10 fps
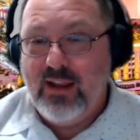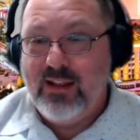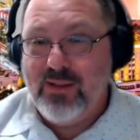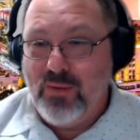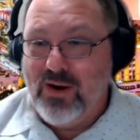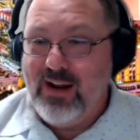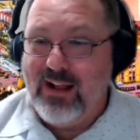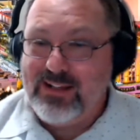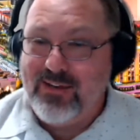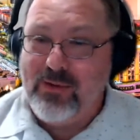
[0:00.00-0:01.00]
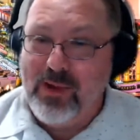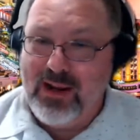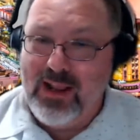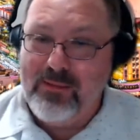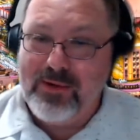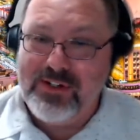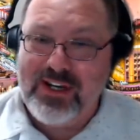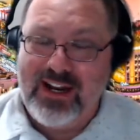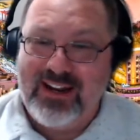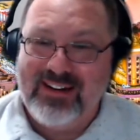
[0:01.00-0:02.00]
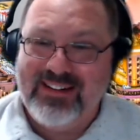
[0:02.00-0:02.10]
getting the word out to everybody. I appreciate it.